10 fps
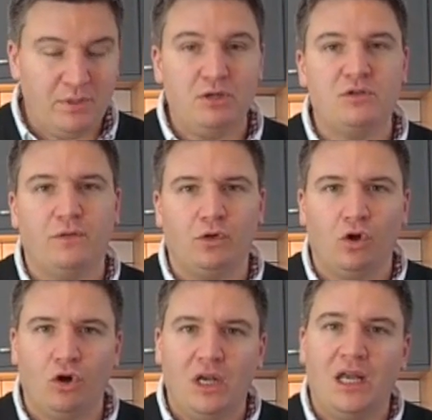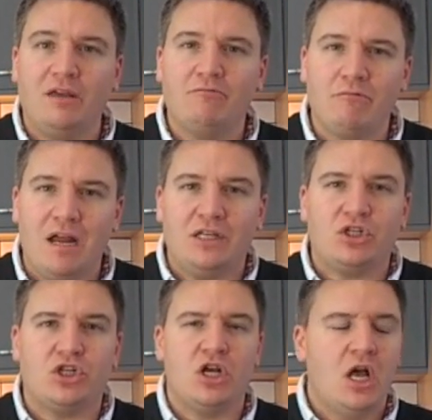Beautiful, oily,
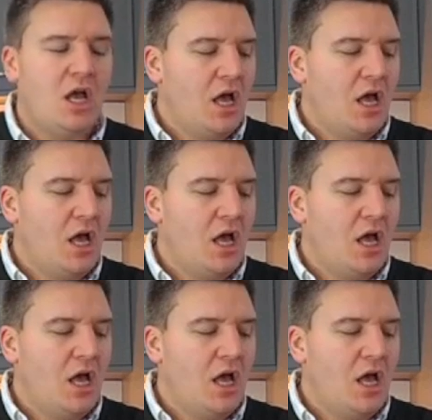rich,